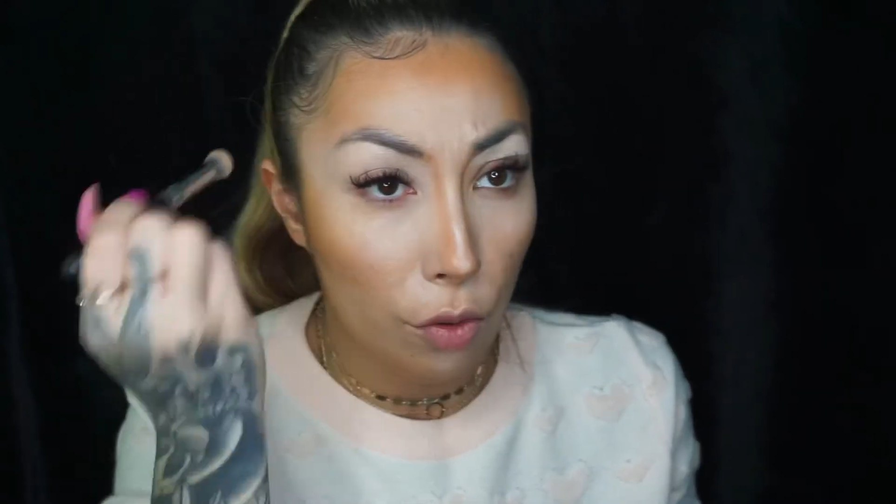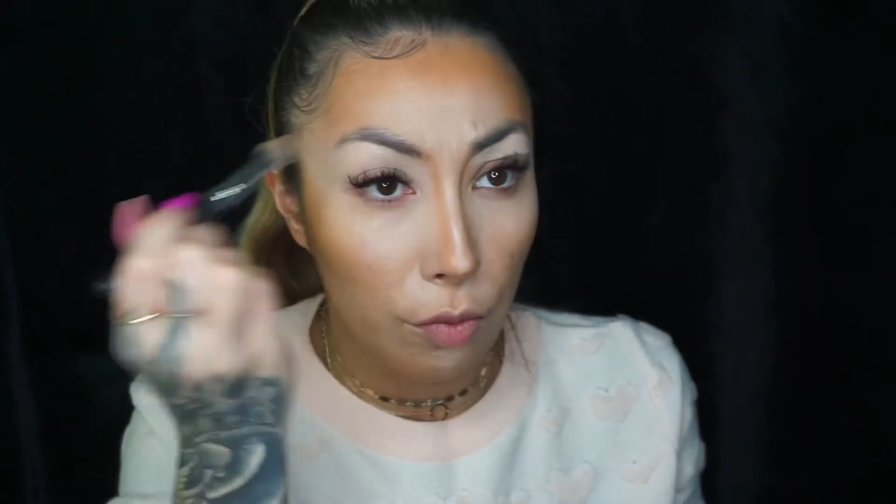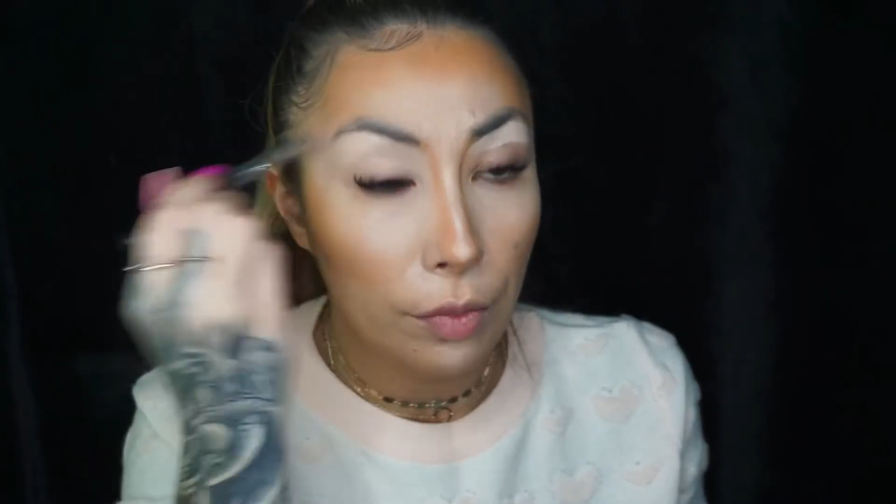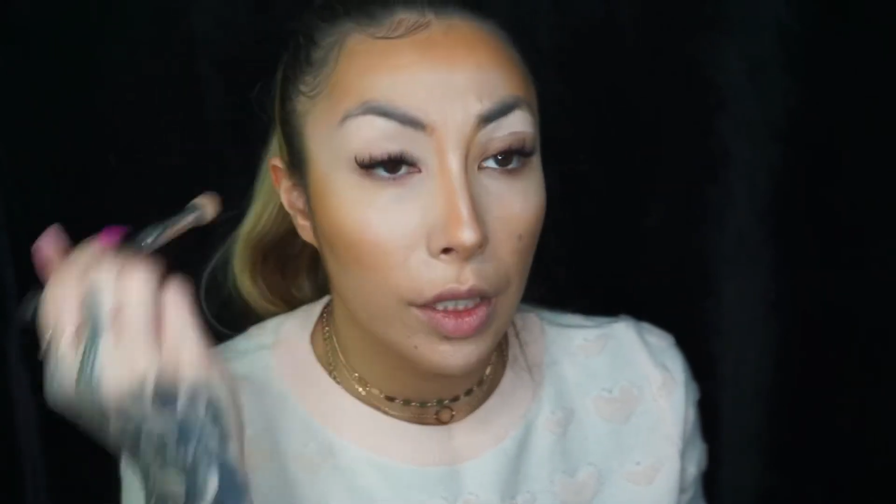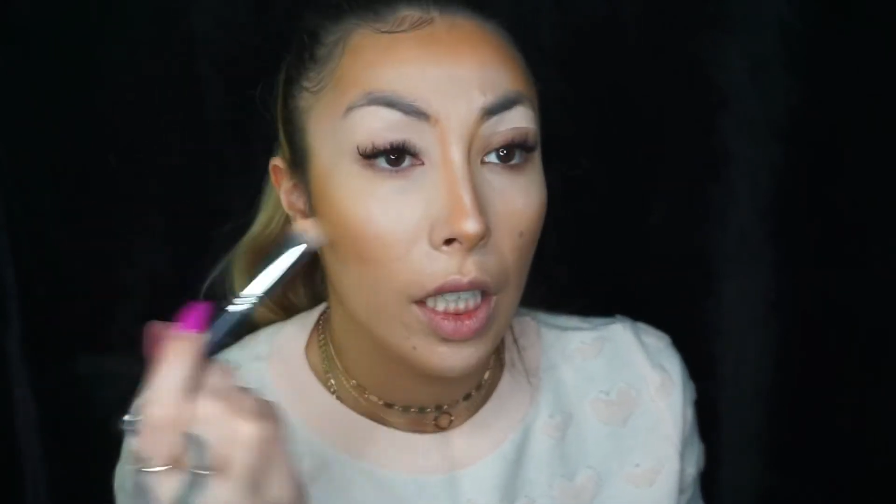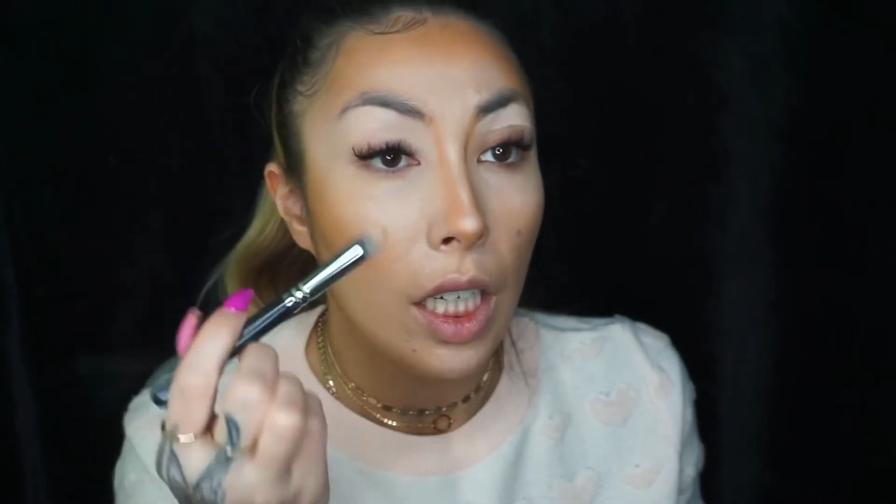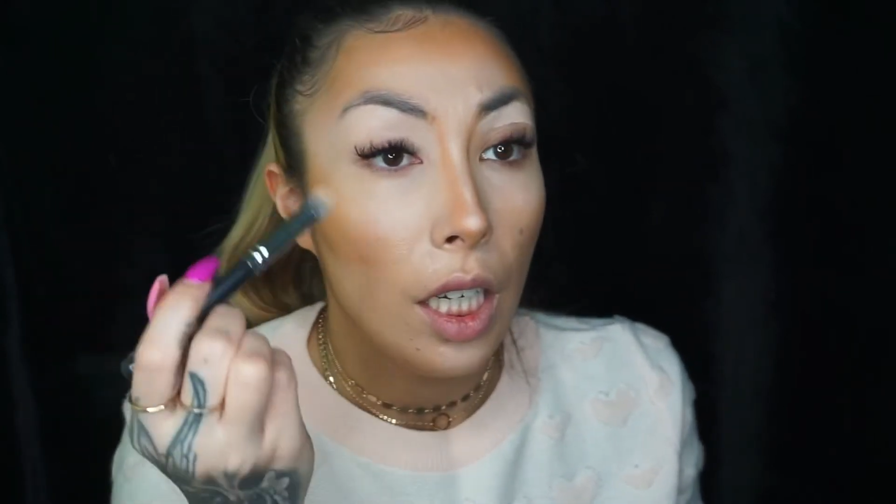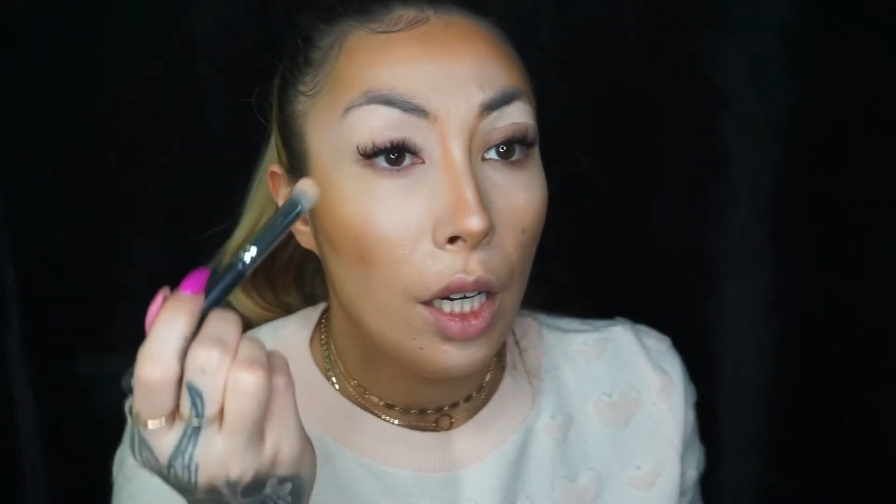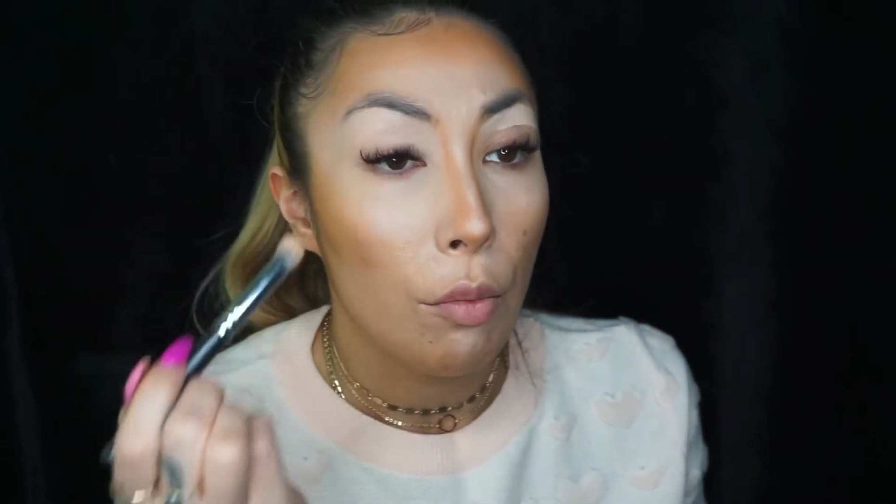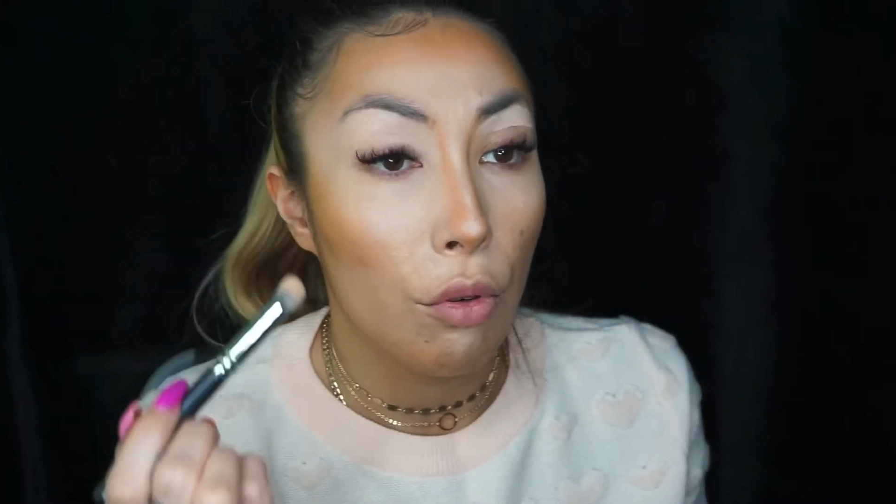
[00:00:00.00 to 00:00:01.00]
them
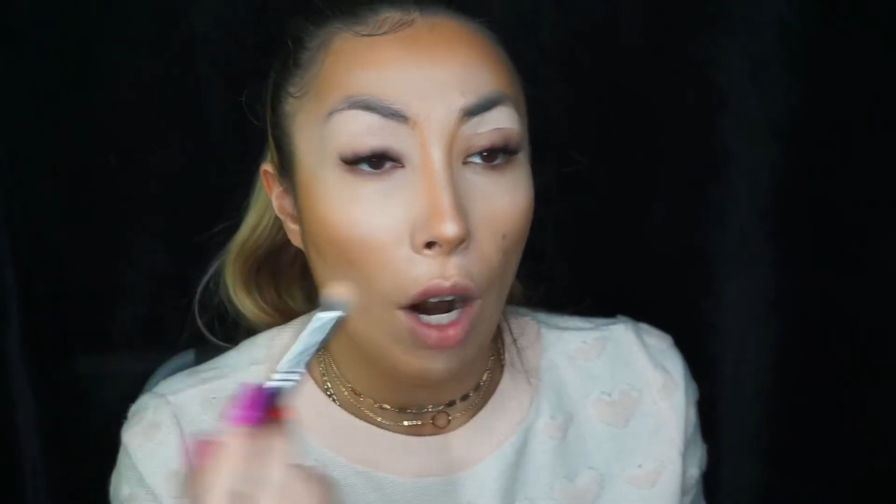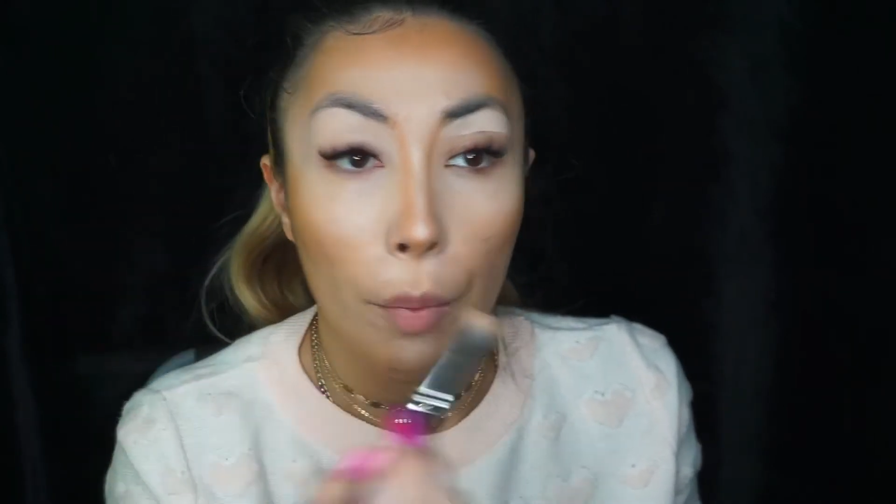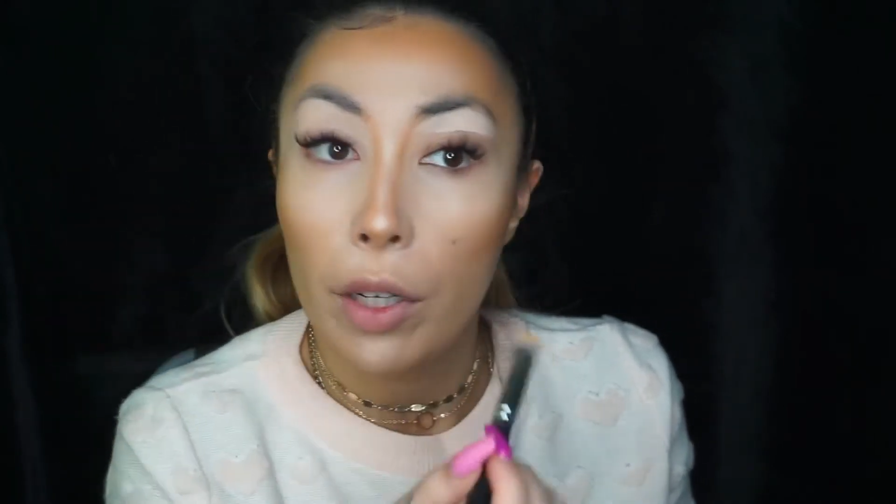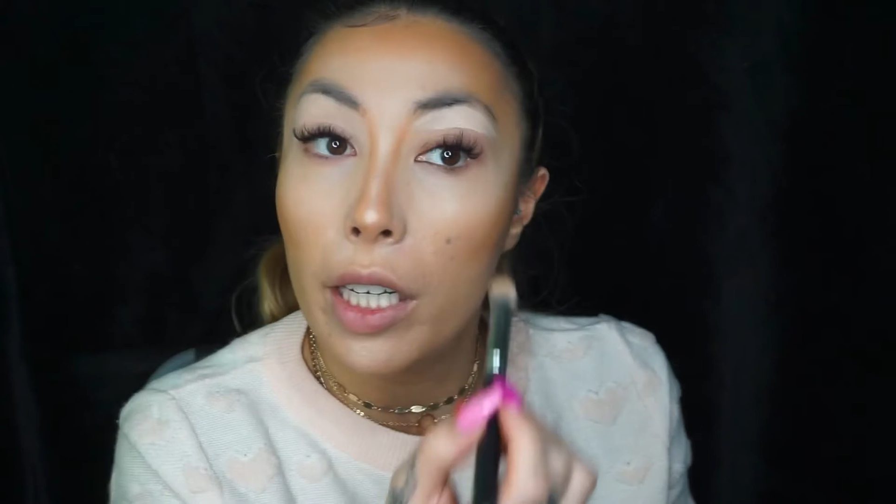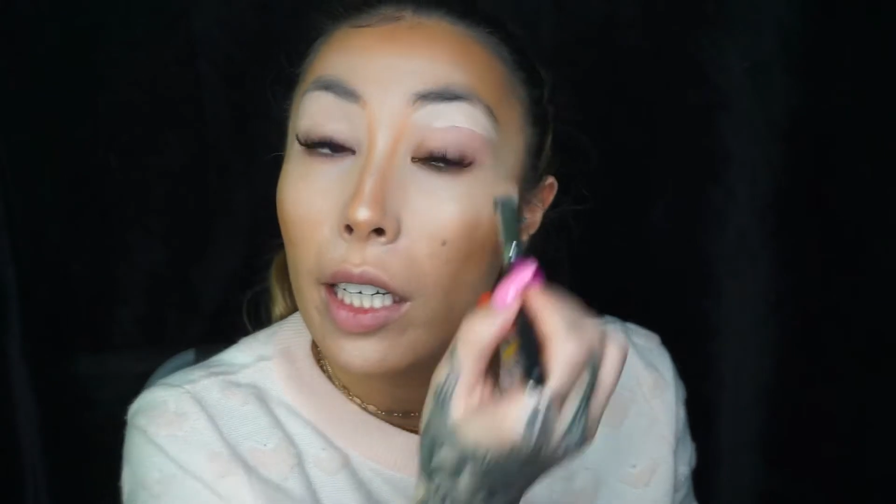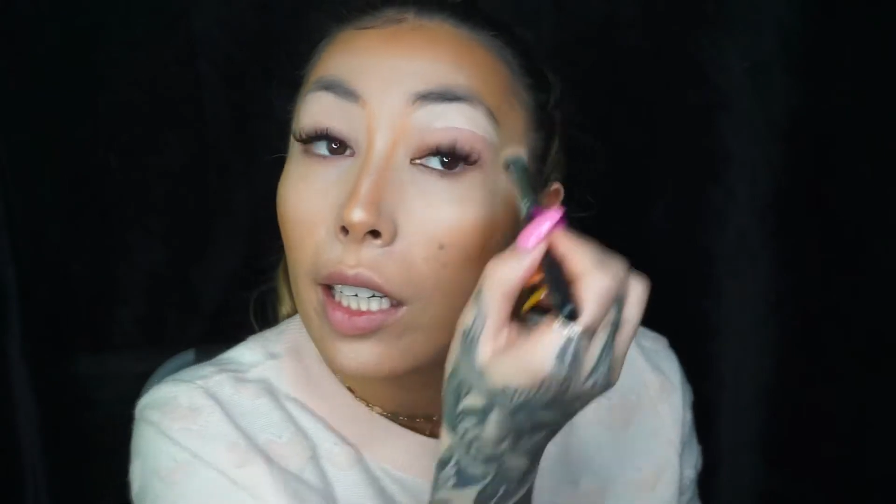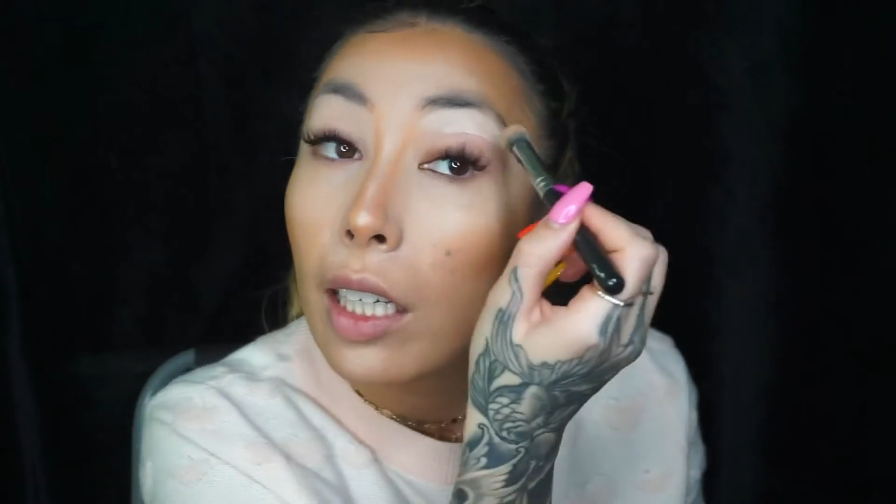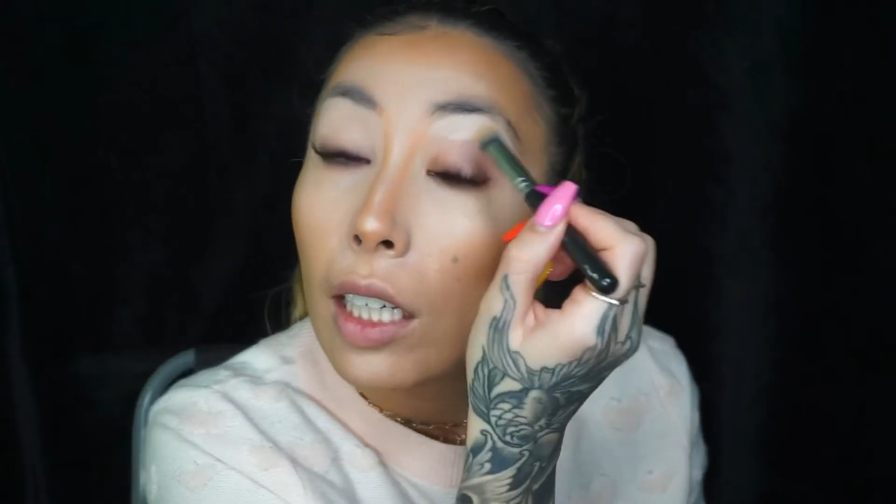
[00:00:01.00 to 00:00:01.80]
properly,